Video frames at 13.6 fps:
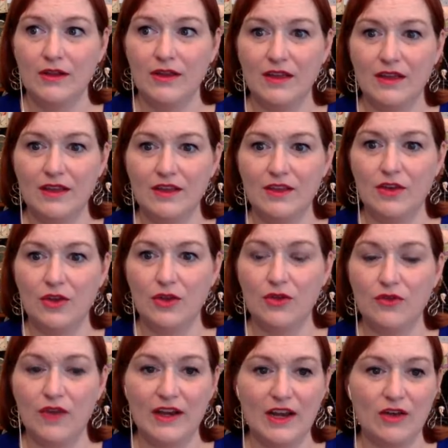it, you know, you
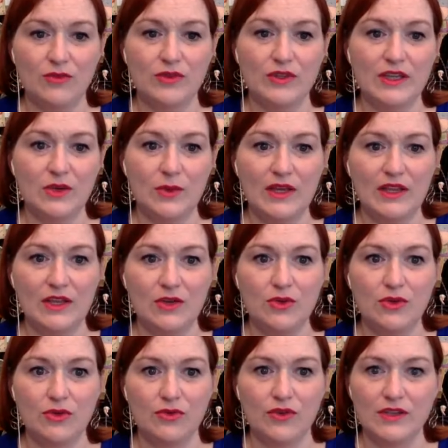find out really quickly who
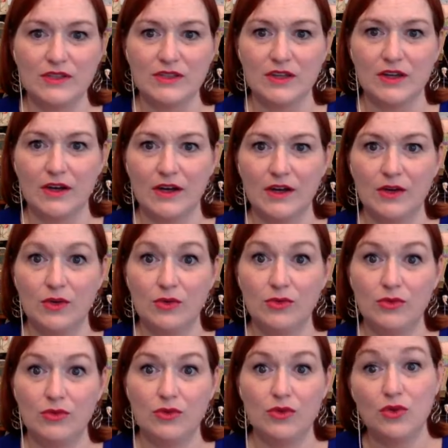your friends are and who,
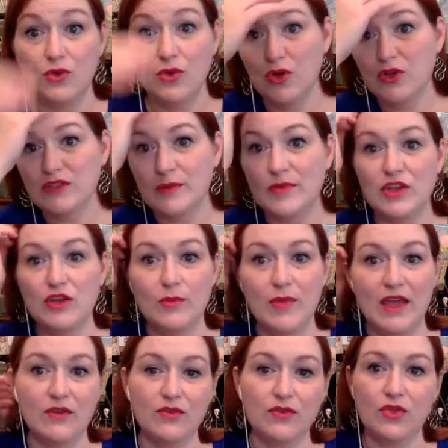who you, somebody you may
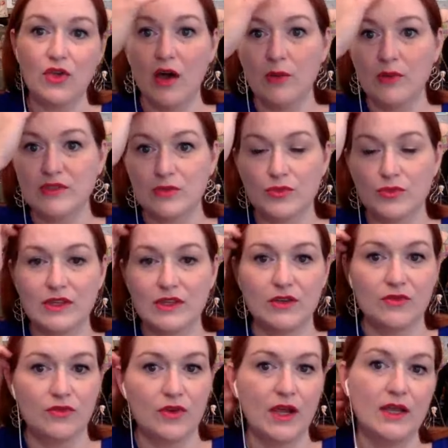have thought was a really good
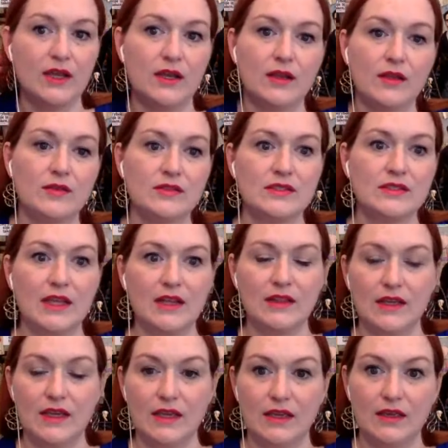friend
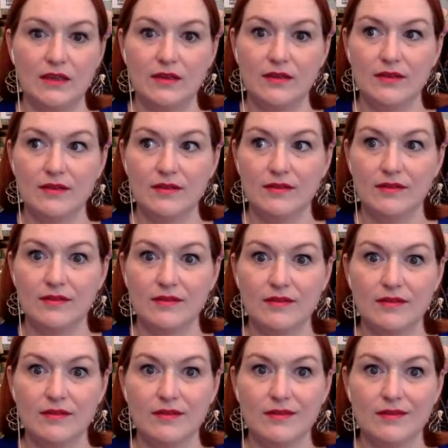suddenly
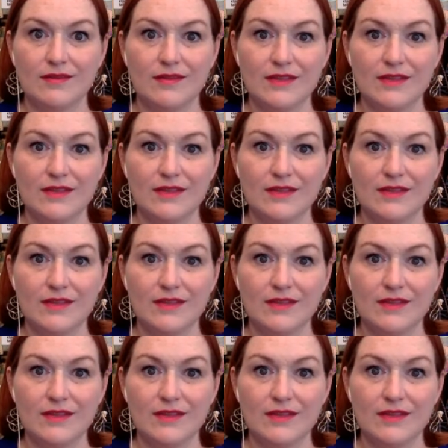yeah.